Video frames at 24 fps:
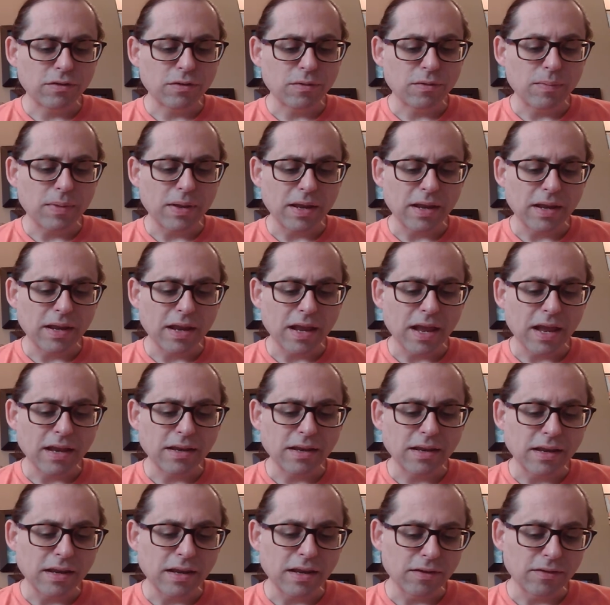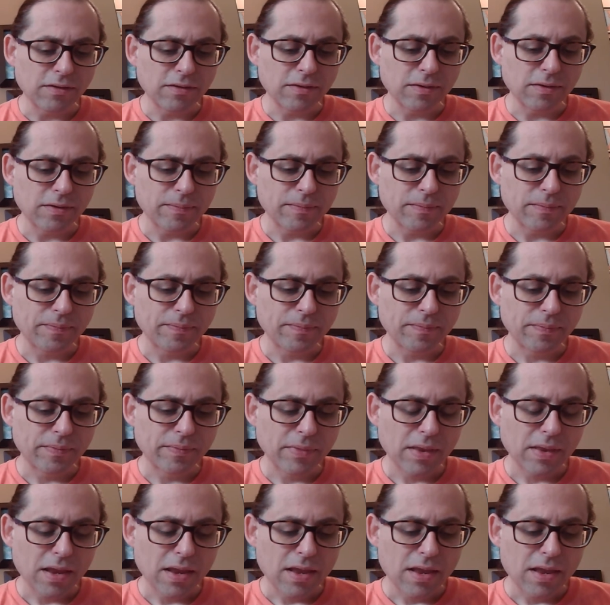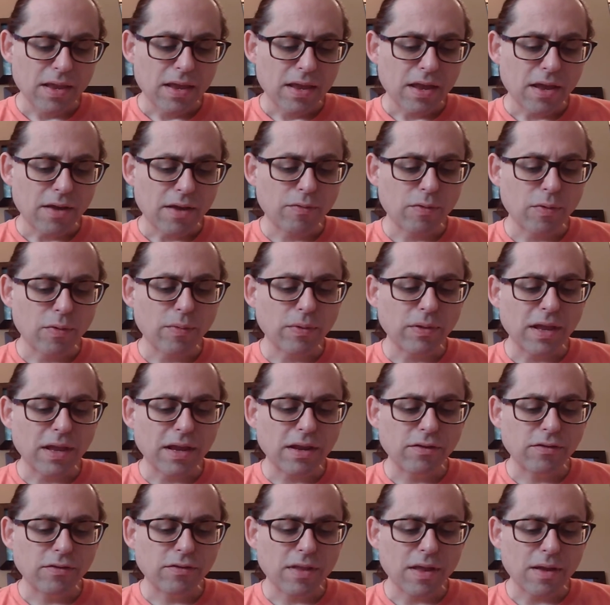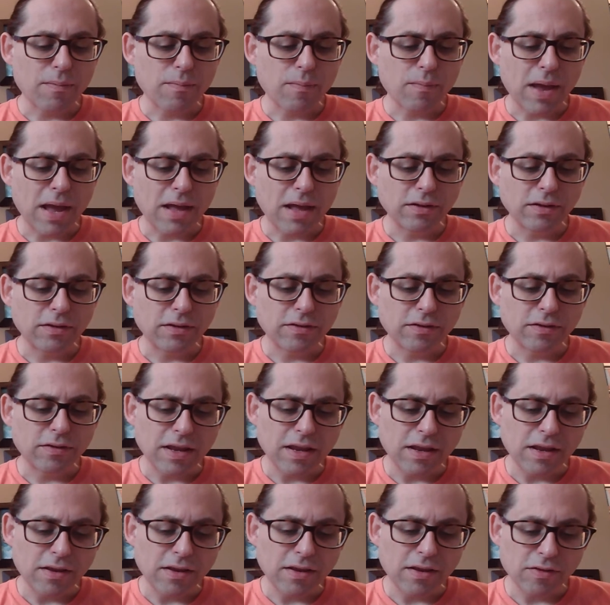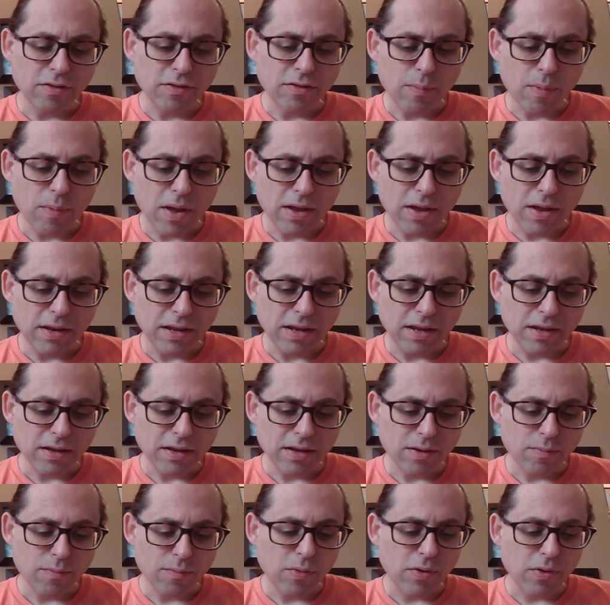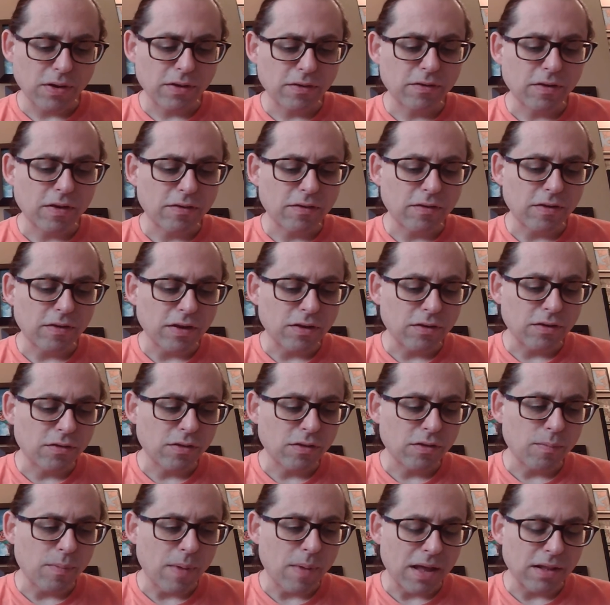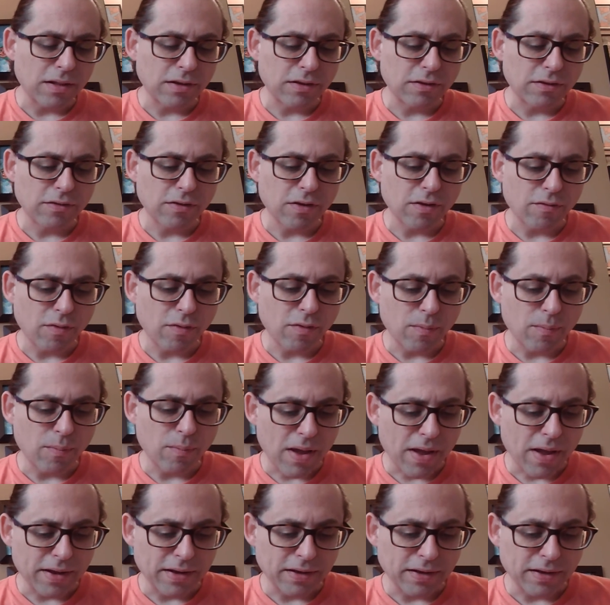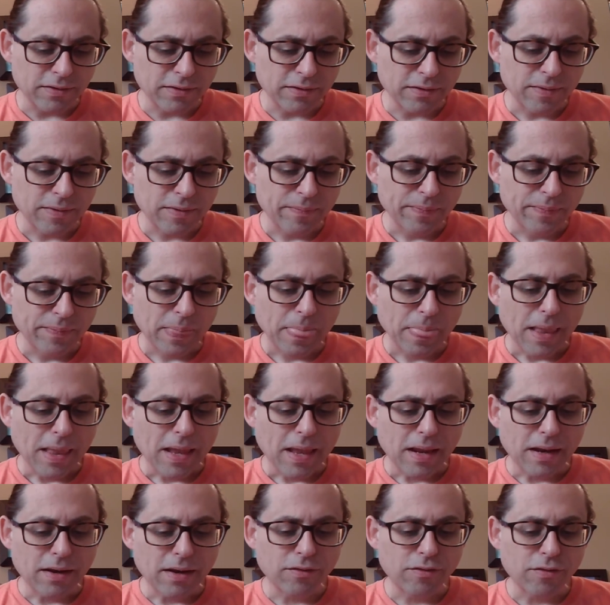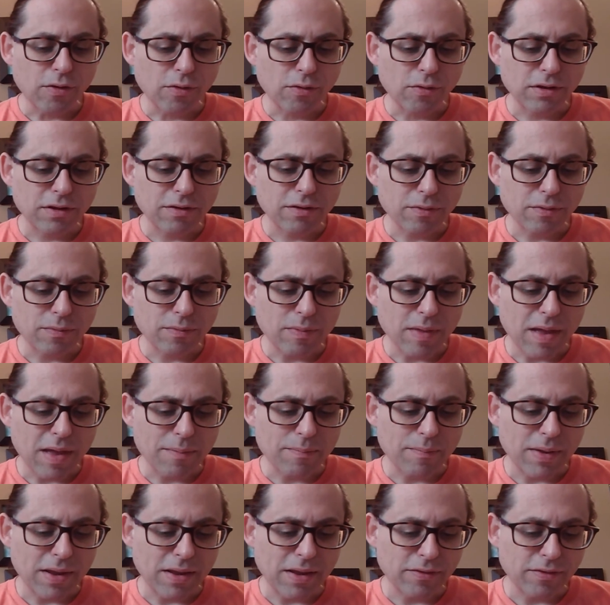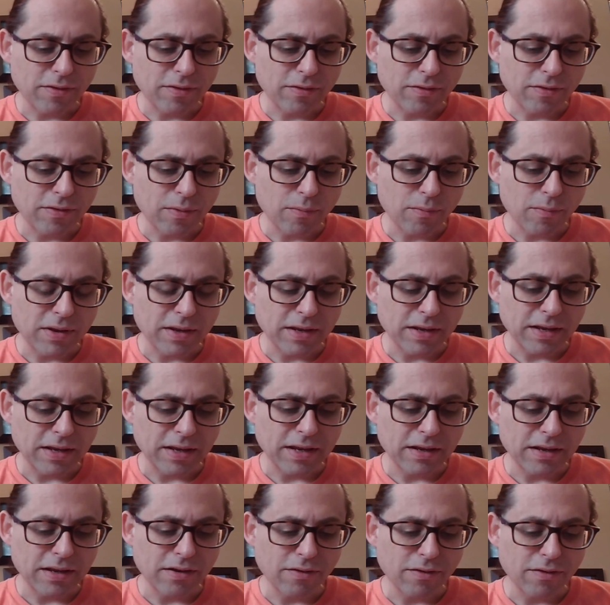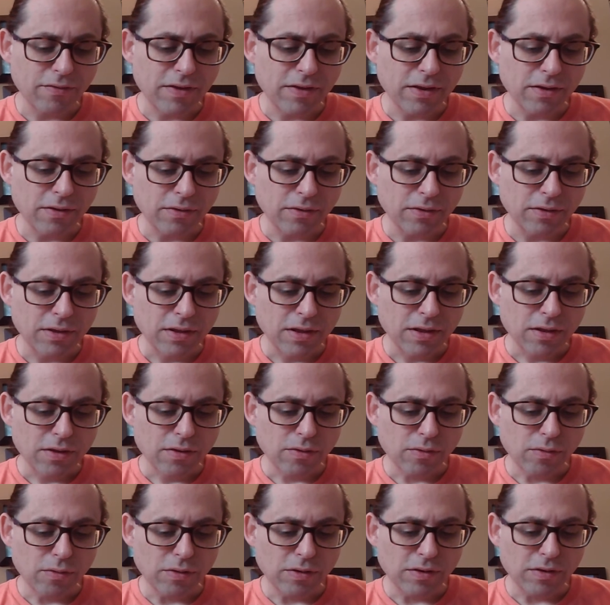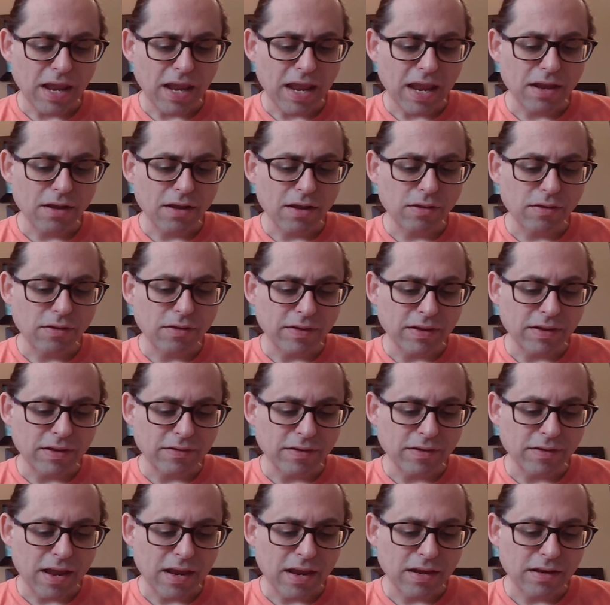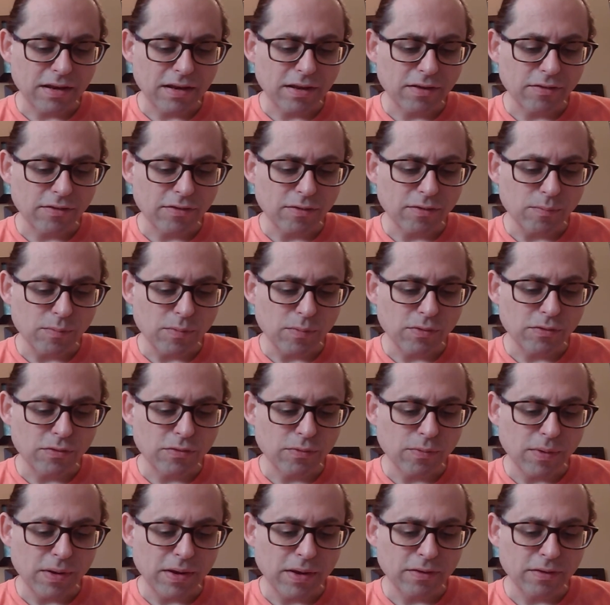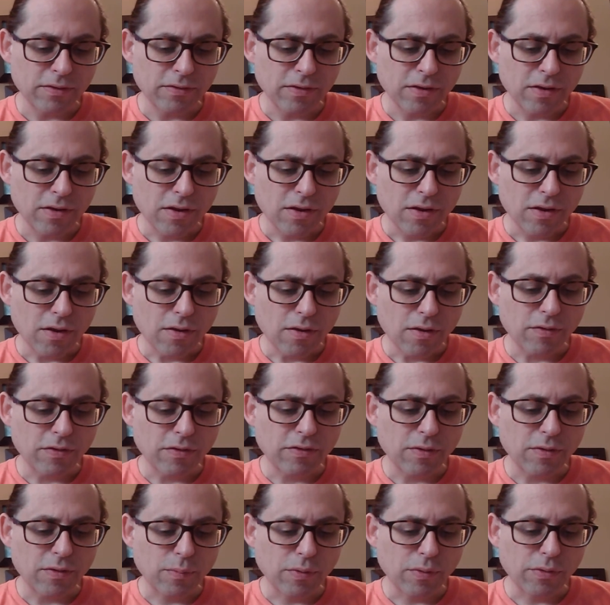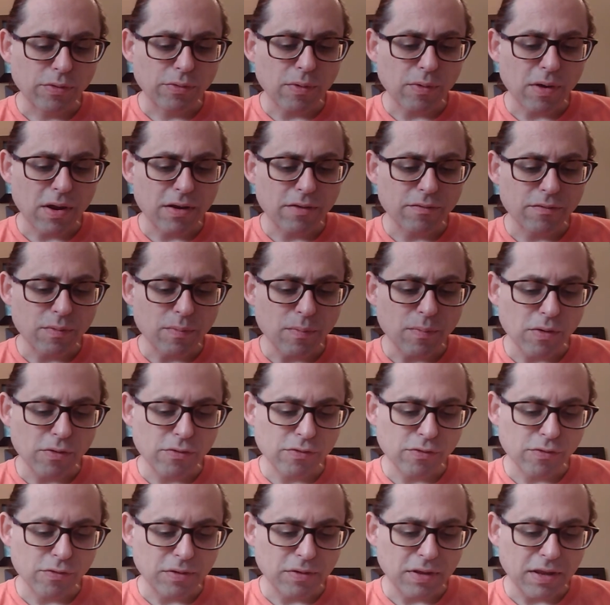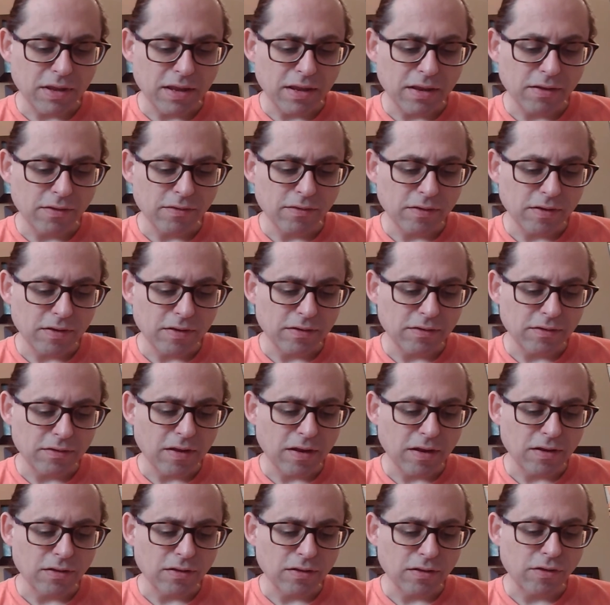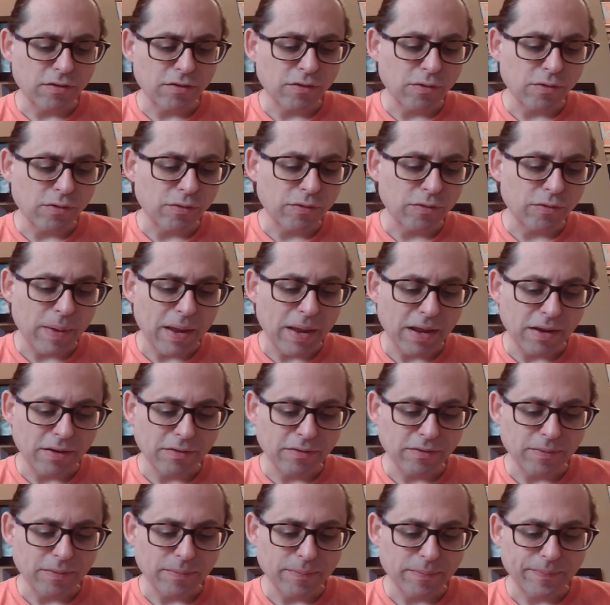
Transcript: being at ease. If we relate to that balanced ease in the body, it brings us into the balance of our minds, and it's only from that basis that we can get a feel, through the tangle of anxieties and mood swings, of a simple thread of emotional ease and psychological space.